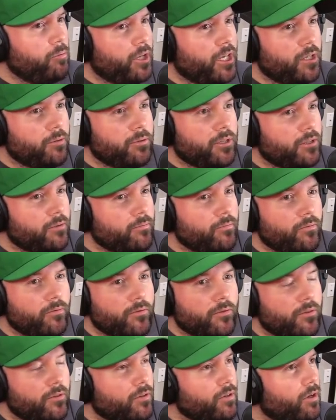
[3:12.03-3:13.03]
baby.
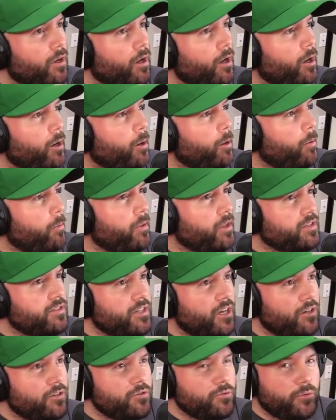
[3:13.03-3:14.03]
That
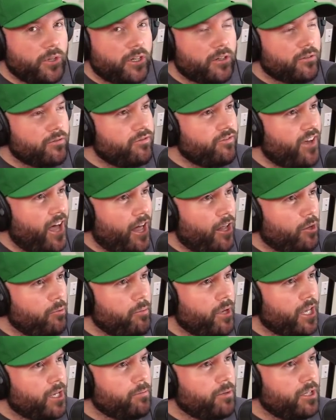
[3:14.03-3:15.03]
sounds weird. Foul,
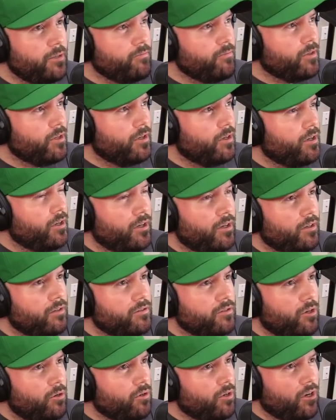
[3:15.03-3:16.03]
baby.
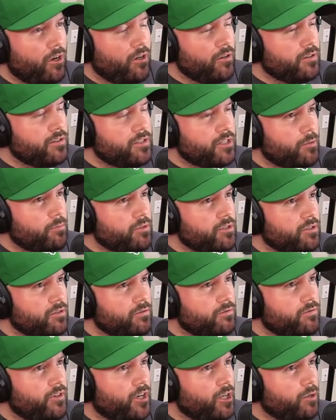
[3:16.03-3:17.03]
Don't call this
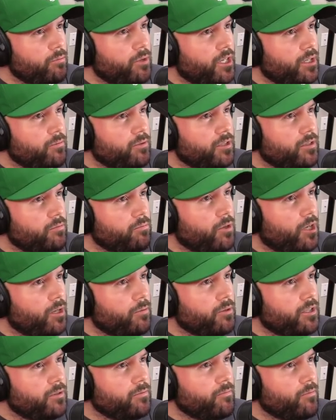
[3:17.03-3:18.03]
episode foul, baby,
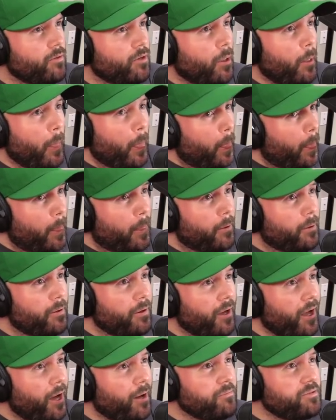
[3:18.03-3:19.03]
Bobby.
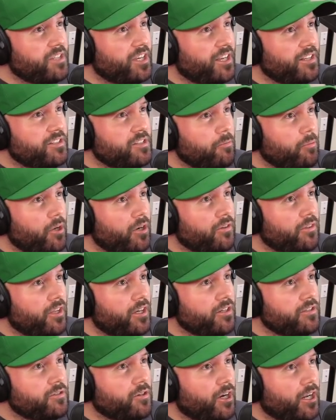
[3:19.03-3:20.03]
I'm saying some weird
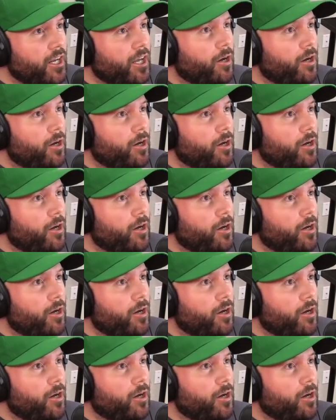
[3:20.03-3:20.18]
things right